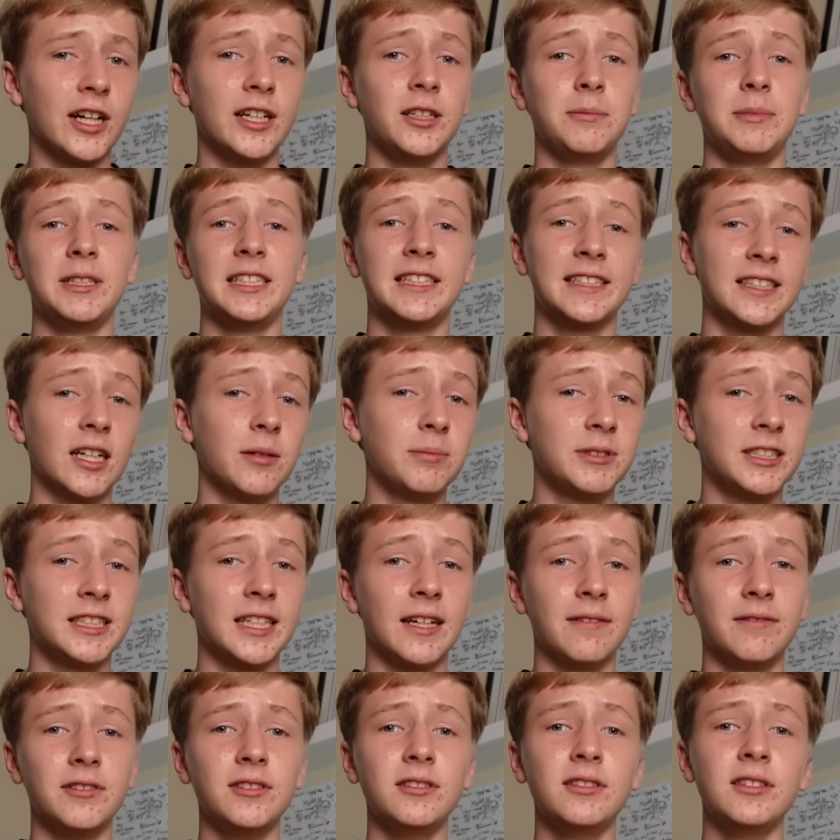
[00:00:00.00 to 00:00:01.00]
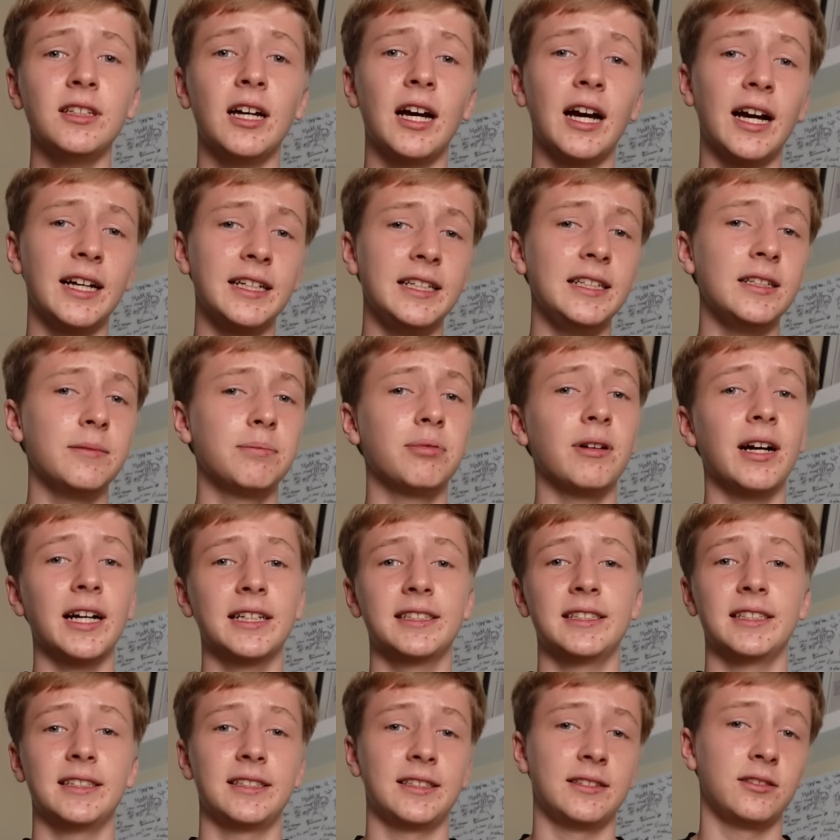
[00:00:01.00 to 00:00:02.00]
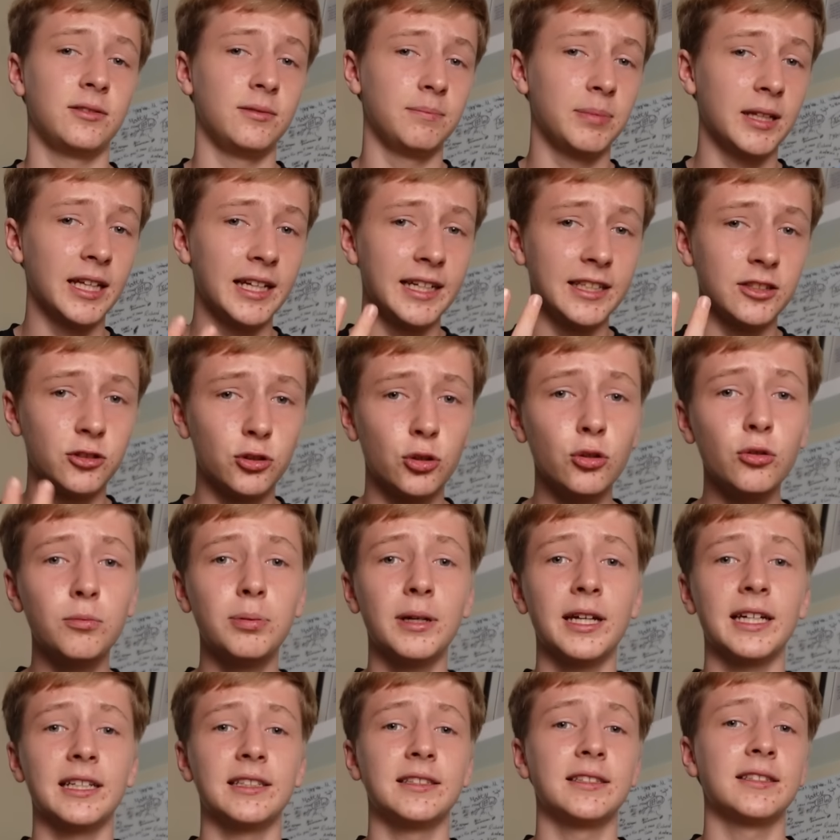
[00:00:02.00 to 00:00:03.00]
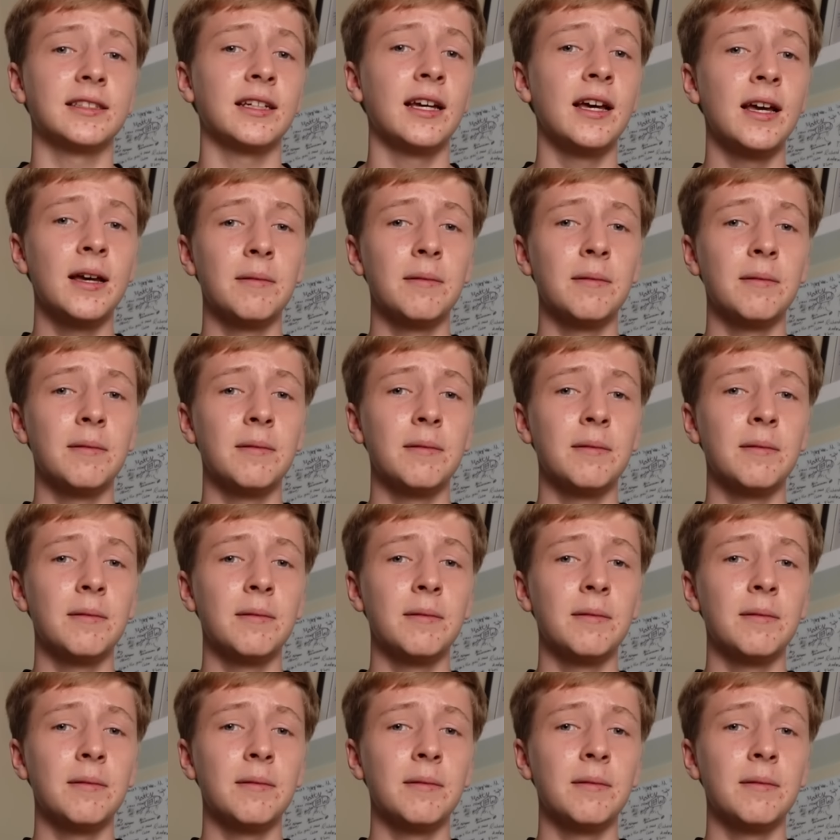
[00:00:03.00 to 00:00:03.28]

to be sub 7, I need to practice planning 2 pairs.